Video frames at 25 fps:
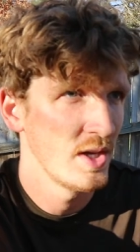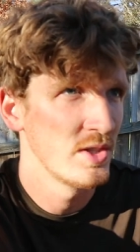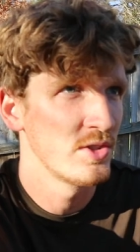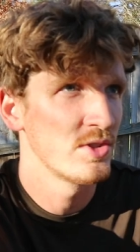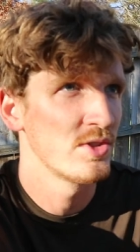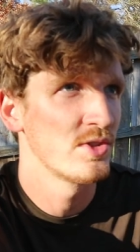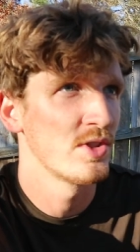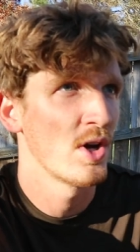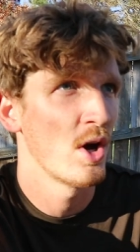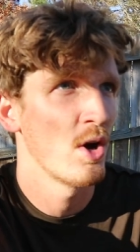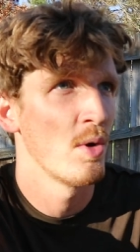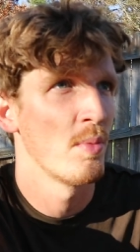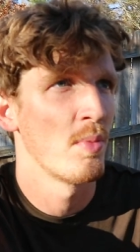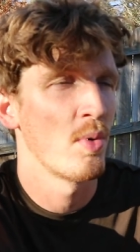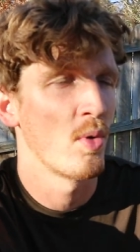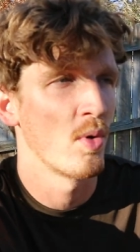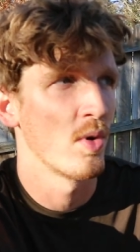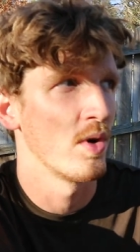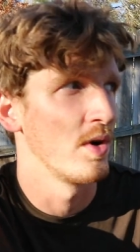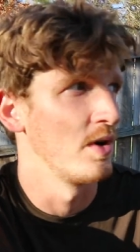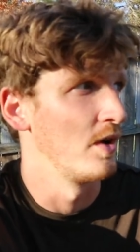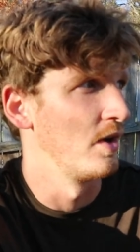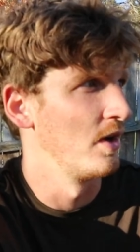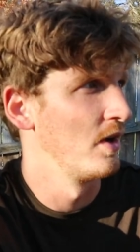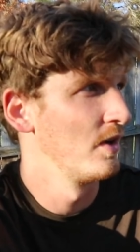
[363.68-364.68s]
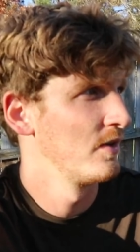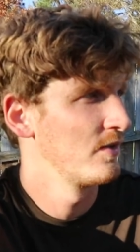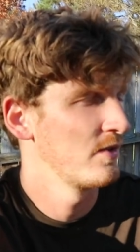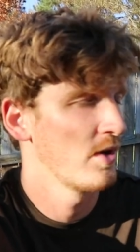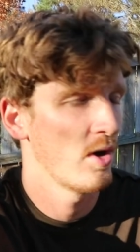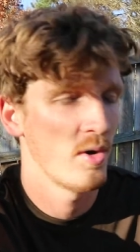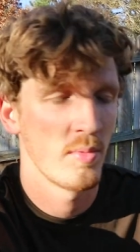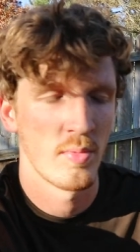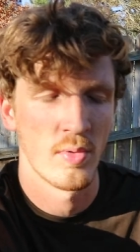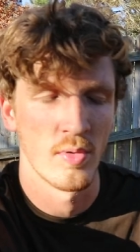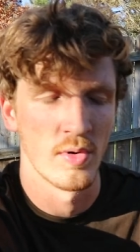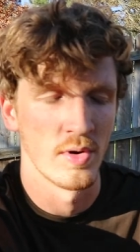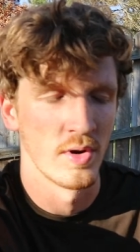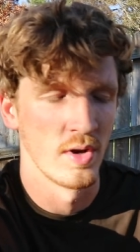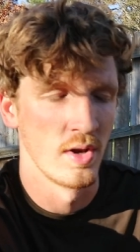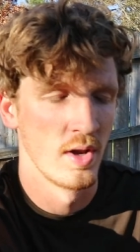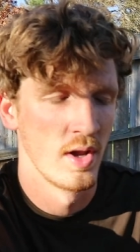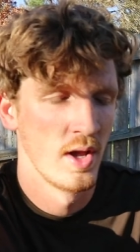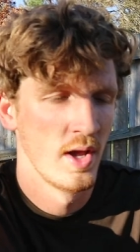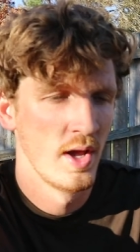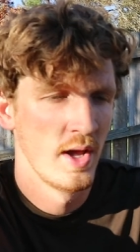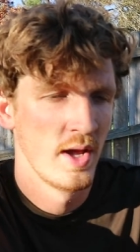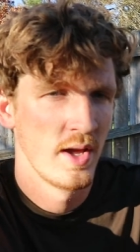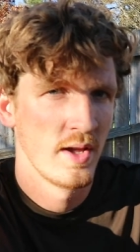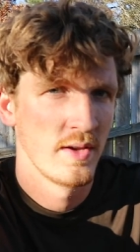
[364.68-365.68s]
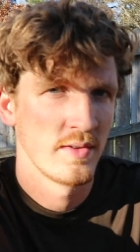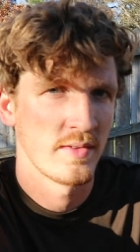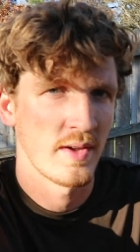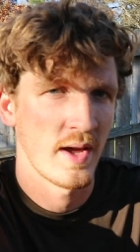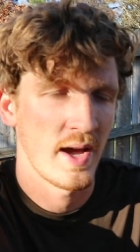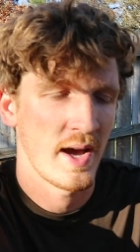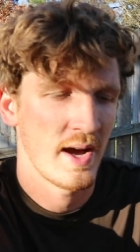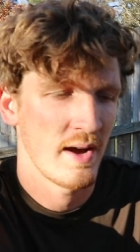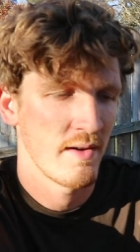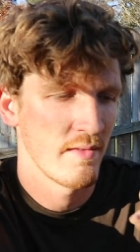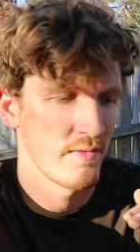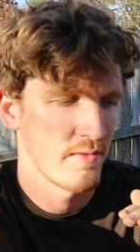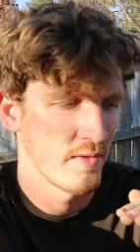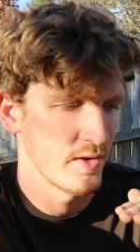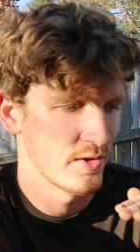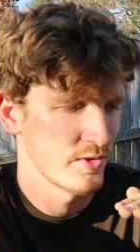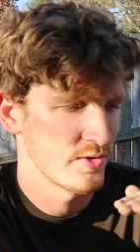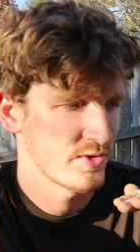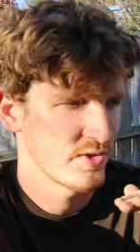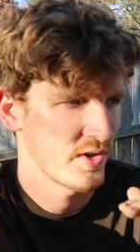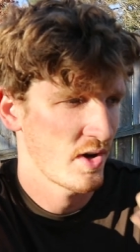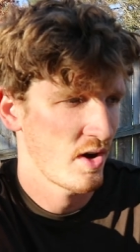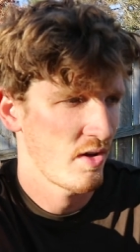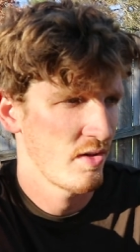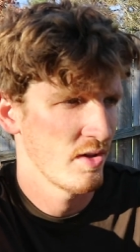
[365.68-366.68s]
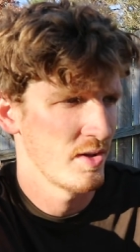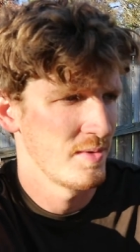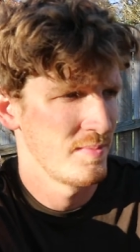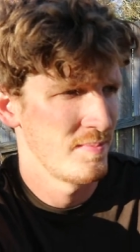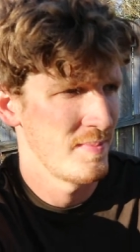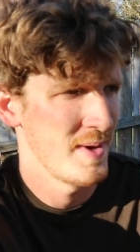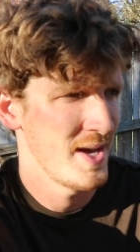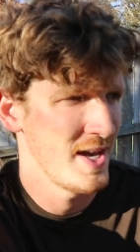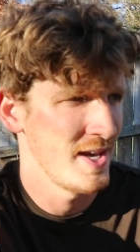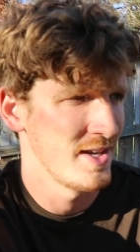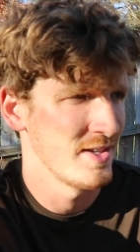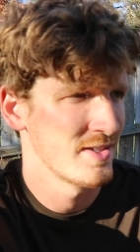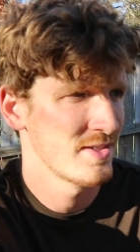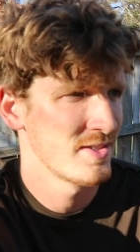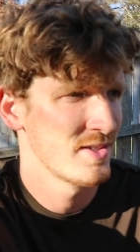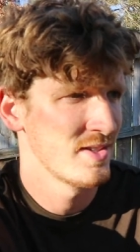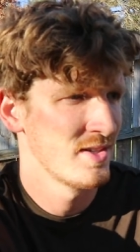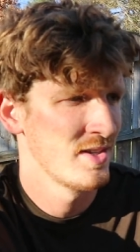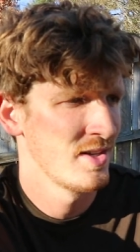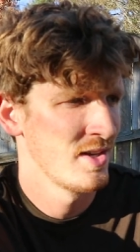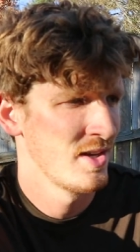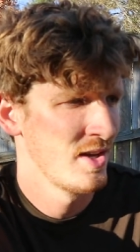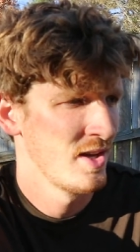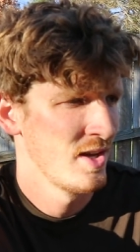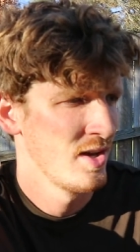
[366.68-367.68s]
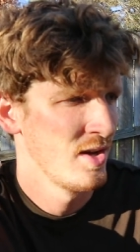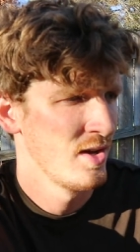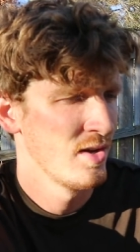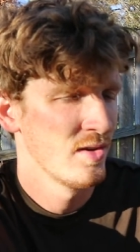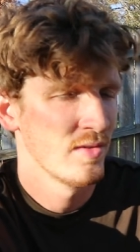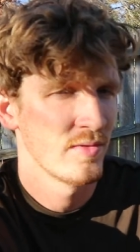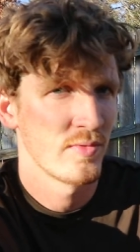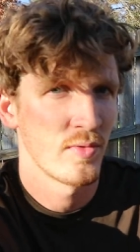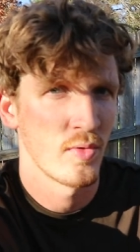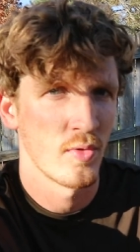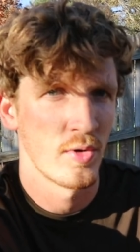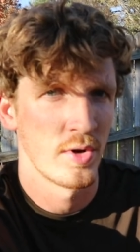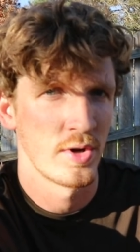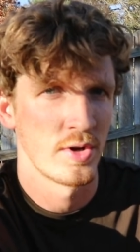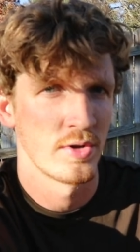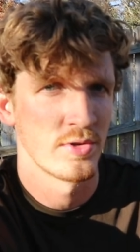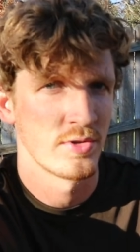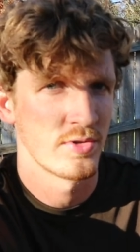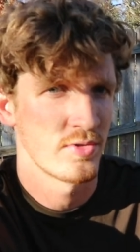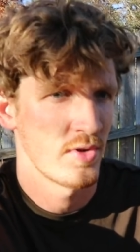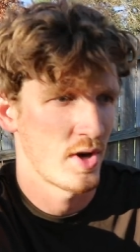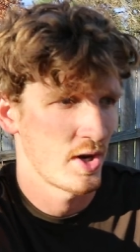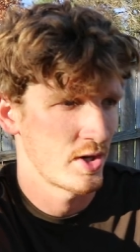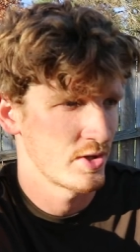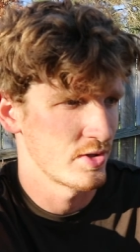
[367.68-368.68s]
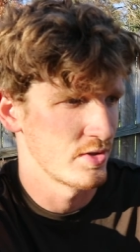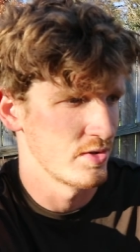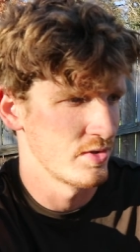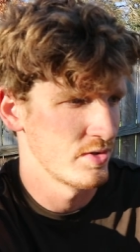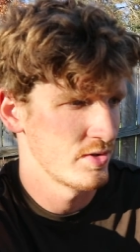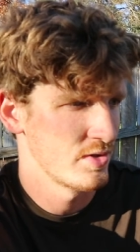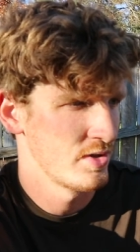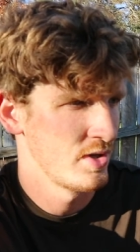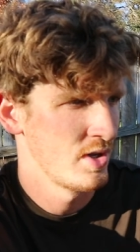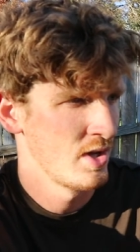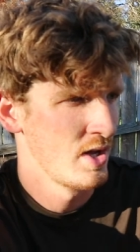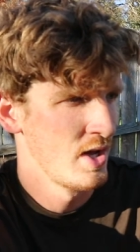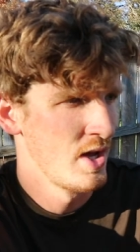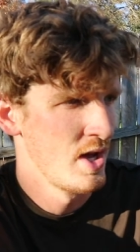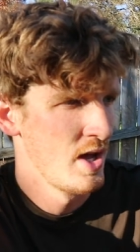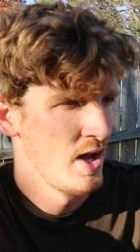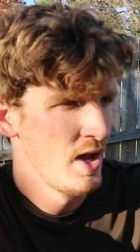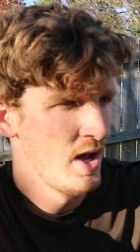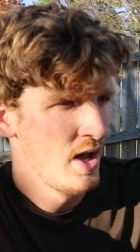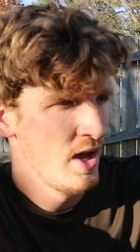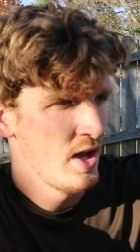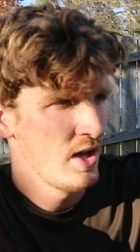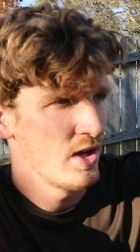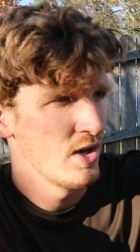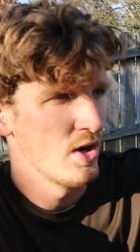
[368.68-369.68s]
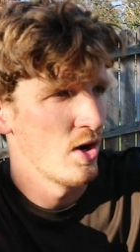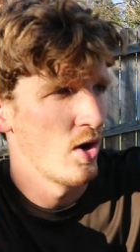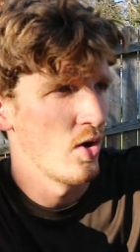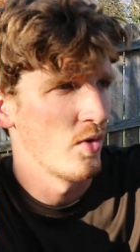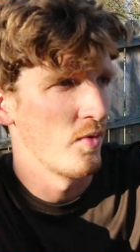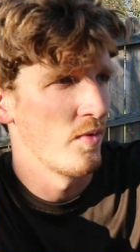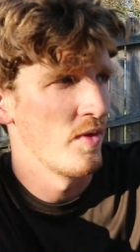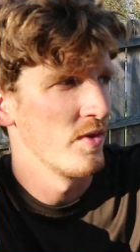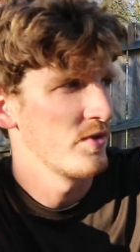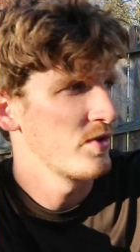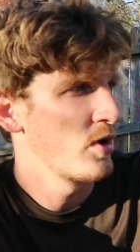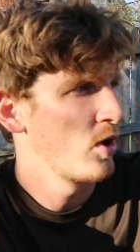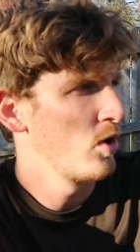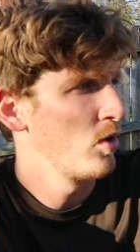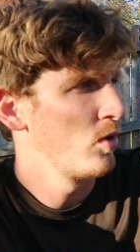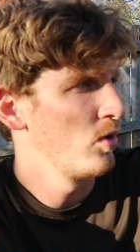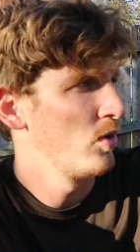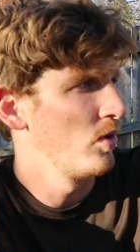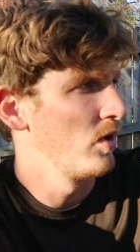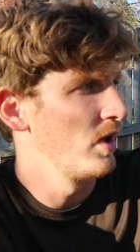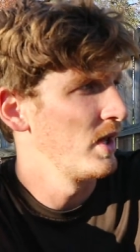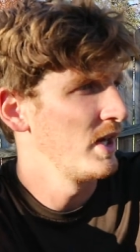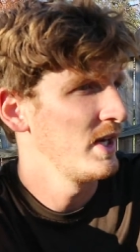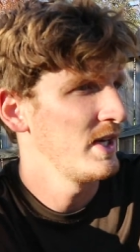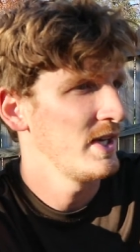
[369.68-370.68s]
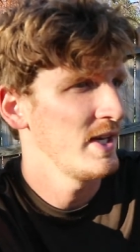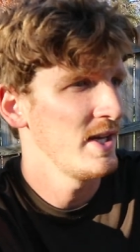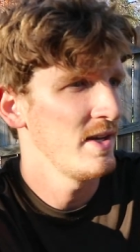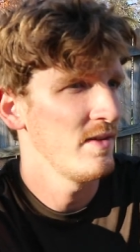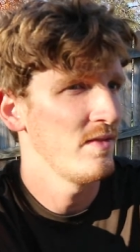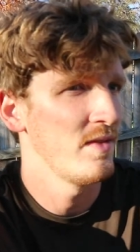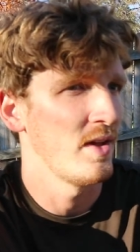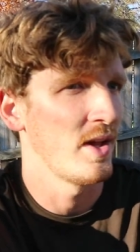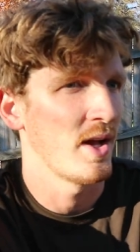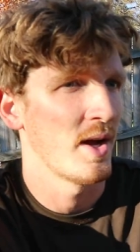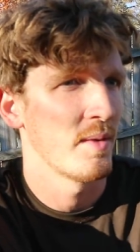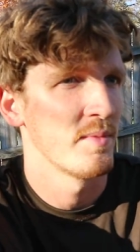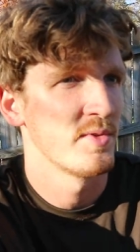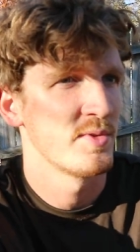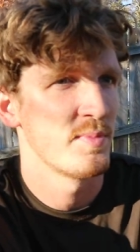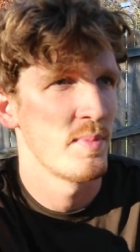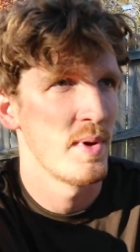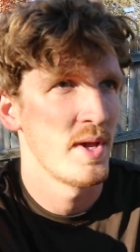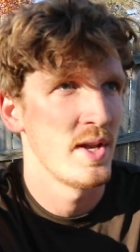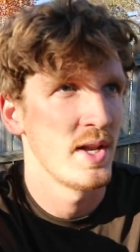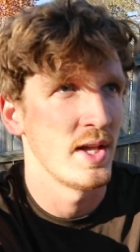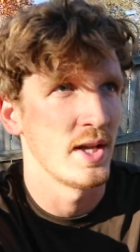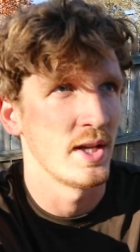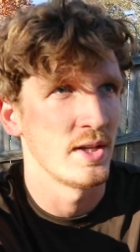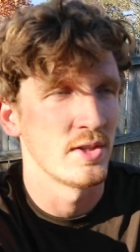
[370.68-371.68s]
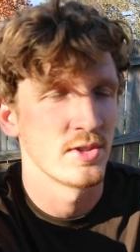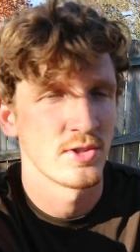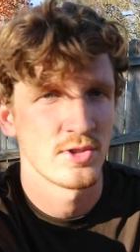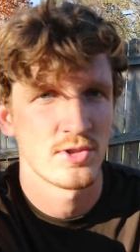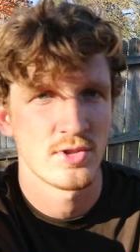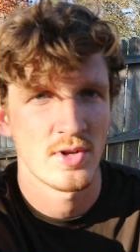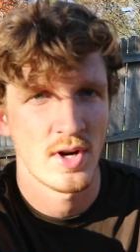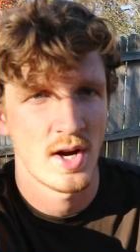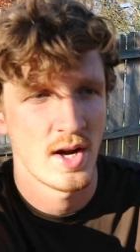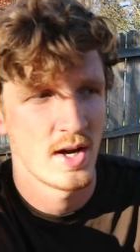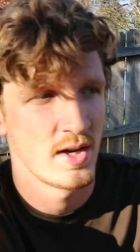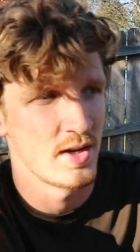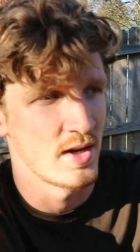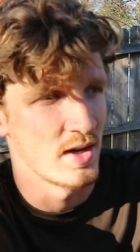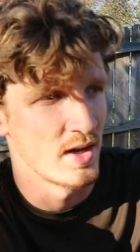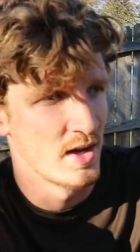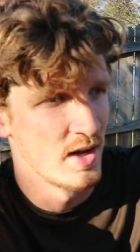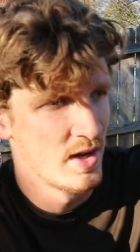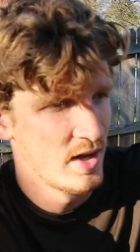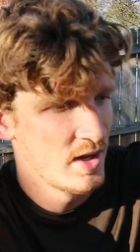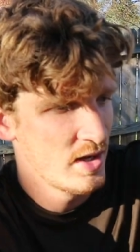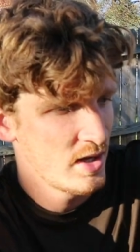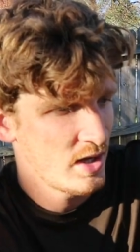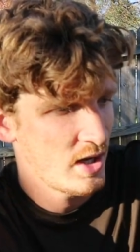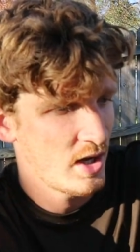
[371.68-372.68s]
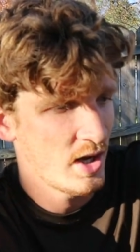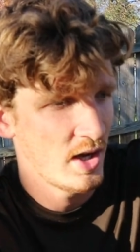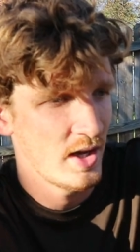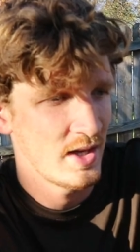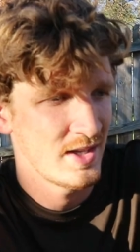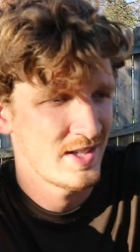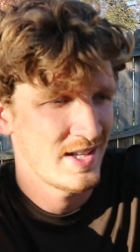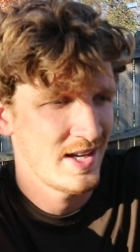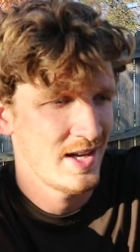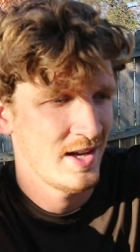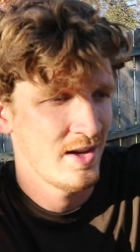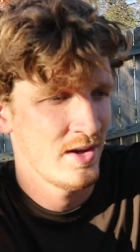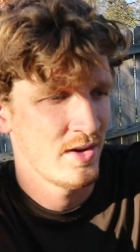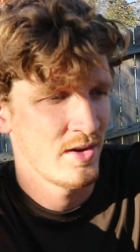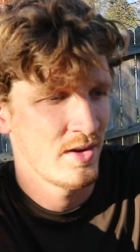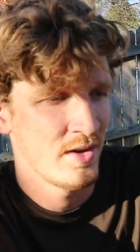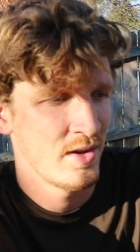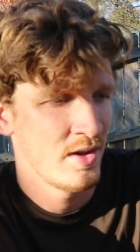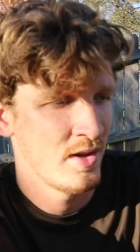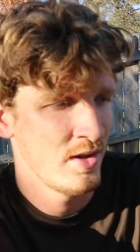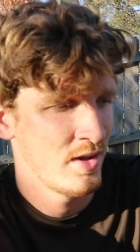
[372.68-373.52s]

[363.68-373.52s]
It's so important to have a solid base for your structures. You know, this whole evening I'm spending just trying to cut down